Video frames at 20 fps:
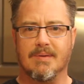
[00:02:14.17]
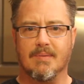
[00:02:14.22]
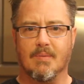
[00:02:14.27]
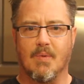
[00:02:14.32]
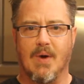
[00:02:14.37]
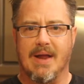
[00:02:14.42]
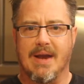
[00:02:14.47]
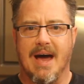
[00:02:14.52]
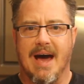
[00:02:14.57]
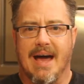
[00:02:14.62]

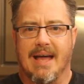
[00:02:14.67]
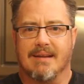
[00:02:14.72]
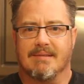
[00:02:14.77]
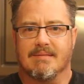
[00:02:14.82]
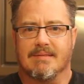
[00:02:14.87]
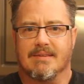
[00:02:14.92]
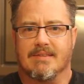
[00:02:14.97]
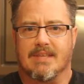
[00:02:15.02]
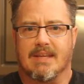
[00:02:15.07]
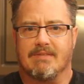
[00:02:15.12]
why not?
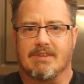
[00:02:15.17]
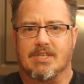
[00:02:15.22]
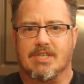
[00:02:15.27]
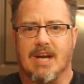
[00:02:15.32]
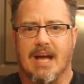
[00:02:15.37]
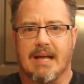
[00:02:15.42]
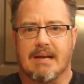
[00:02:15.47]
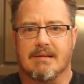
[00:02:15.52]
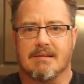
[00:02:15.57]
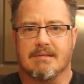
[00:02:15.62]
Let's give it a
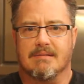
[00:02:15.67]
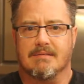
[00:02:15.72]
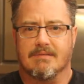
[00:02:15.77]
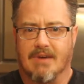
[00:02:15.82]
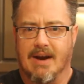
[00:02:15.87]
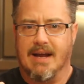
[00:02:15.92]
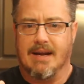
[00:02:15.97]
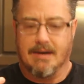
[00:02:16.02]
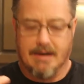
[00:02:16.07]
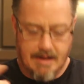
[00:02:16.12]
shot,
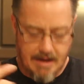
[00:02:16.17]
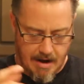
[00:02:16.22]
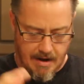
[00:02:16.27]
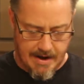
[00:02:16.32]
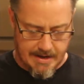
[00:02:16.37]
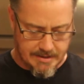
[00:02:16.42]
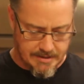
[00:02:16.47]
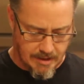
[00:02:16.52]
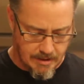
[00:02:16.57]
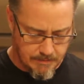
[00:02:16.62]
right? All
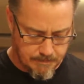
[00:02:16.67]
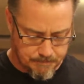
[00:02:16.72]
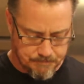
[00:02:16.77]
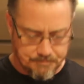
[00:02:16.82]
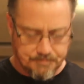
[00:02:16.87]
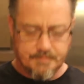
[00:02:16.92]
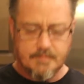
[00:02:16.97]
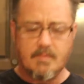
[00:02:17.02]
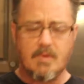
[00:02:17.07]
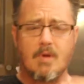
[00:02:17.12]
right, so
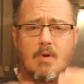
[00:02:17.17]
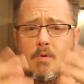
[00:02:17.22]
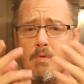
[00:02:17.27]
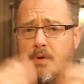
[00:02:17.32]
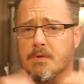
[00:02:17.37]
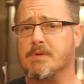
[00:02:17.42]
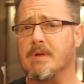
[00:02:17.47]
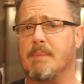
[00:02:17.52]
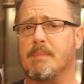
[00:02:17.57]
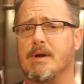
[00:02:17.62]

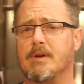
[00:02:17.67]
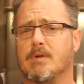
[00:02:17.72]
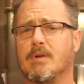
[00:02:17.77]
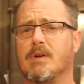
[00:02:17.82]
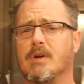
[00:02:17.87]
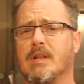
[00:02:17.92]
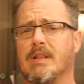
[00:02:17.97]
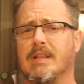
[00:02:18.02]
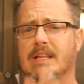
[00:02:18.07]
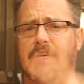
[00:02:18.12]
I'm going to do
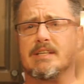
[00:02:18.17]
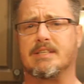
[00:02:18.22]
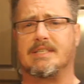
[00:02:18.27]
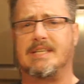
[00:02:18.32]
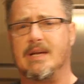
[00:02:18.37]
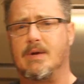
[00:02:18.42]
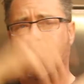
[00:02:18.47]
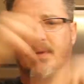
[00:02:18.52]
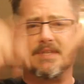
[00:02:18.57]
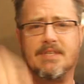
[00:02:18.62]
a little
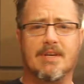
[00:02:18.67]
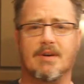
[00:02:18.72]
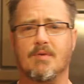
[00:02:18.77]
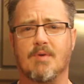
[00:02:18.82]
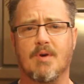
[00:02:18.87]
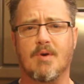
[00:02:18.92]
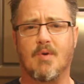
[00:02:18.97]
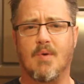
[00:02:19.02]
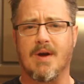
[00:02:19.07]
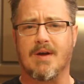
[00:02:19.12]
sequence here
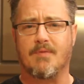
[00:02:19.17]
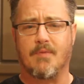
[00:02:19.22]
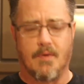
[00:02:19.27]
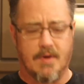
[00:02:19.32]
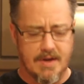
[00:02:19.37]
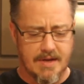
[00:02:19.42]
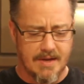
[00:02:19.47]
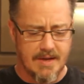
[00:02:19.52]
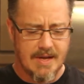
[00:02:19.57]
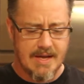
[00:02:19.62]
real quick for
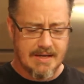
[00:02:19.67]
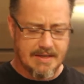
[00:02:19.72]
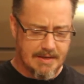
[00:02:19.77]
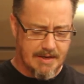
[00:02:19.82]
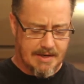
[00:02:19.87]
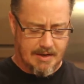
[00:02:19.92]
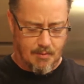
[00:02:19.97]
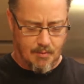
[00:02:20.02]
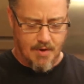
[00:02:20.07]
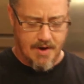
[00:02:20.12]
you, do a
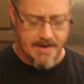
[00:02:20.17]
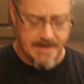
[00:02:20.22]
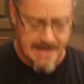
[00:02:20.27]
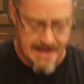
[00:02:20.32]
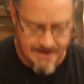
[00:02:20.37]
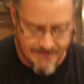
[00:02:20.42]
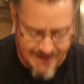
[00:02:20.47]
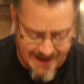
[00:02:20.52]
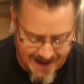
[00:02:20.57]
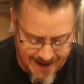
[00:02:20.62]
little
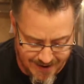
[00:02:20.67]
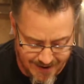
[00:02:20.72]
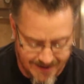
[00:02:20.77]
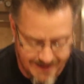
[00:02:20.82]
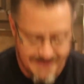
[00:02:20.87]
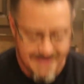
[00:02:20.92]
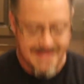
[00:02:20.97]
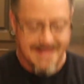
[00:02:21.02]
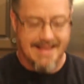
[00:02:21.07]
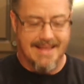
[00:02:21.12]
rundown of how
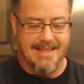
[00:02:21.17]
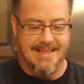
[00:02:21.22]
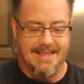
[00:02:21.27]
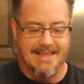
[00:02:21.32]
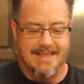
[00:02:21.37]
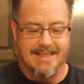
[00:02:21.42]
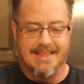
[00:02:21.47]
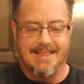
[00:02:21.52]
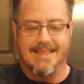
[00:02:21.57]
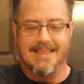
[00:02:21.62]

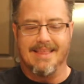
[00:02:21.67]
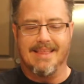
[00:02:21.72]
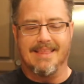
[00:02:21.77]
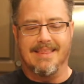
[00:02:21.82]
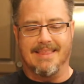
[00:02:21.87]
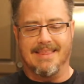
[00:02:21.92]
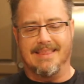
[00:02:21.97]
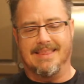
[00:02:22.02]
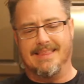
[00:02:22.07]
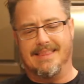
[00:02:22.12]

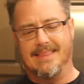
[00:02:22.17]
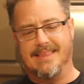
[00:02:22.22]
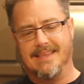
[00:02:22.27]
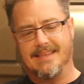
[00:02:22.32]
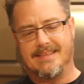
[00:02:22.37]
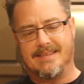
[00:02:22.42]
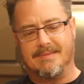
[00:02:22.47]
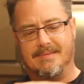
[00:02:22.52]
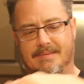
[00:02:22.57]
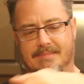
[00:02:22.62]

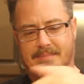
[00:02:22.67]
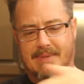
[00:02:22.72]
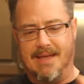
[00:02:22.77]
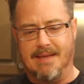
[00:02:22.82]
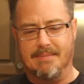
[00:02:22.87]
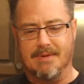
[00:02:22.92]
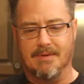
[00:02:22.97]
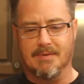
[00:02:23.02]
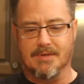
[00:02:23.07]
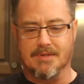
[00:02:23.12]
this
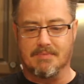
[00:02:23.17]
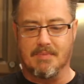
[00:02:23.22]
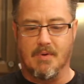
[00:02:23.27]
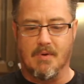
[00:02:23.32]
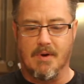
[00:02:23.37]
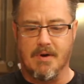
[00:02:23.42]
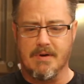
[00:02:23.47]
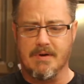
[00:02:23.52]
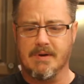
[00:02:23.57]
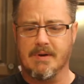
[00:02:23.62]
baby was
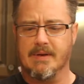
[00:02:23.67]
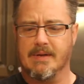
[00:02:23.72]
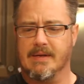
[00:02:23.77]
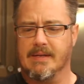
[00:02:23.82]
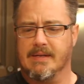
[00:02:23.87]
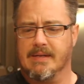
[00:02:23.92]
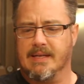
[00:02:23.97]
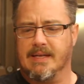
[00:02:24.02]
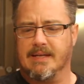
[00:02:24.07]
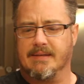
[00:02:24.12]
born.
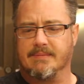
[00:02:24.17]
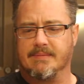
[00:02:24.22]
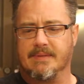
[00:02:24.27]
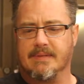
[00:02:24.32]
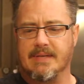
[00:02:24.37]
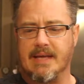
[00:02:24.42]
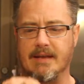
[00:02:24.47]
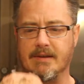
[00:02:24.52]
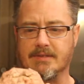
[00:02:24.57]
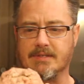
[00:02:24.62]

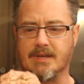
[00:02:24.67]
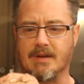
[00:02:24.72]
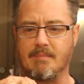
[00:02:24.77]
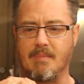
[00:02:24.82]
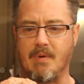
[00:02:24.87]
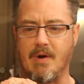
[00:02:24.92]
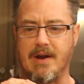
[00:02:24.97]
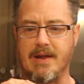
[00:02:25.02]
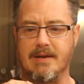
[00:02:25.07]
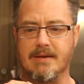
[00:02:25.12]
Kind of looks like a
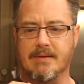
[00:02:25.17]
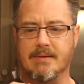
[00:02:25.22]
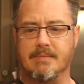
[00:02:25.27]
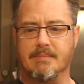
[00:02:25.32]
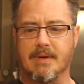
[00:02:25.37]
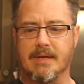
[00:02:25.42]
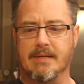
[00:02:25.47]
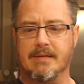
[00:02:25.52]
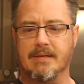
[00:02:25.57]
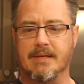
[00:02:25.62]
brain,
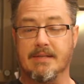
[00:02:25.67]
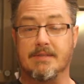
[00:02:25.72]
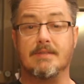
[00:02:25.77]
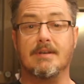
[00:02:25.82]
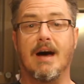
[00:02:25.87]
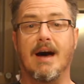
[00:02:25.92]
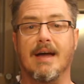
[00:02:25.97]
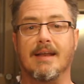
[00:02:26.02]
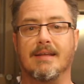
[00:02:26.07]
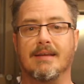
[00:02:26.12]
but it's
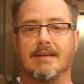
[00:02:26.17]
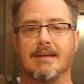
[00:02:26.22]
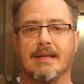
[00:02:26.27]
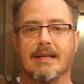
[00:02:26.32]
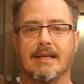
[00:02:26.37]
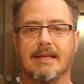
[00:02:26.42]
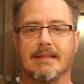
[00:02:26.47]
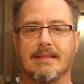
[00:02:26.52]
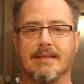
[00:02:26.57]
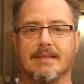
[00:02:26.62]
not.
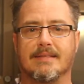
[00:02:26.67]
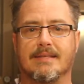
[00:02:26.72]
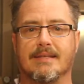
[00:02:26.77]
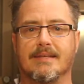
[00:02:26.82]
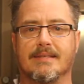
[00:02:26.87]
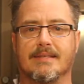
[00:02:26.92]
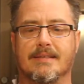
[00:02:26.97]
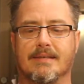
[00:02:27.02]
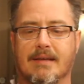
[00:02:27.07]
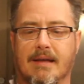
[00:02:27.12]
This
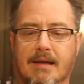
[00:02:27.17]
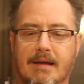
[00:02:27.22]
is